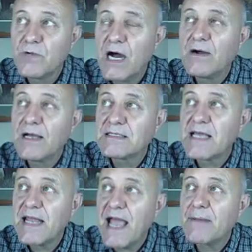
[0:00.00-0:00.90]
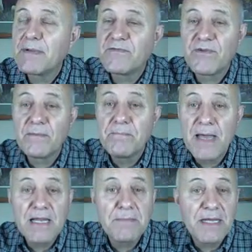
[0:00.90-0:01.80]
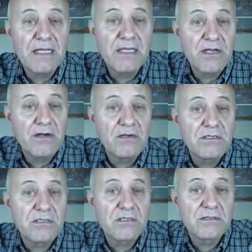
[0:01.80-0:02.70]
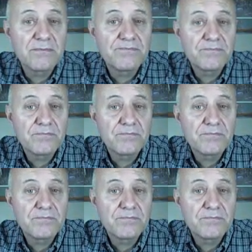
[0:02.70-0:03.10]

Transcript: Wow, has that happened for many, many years?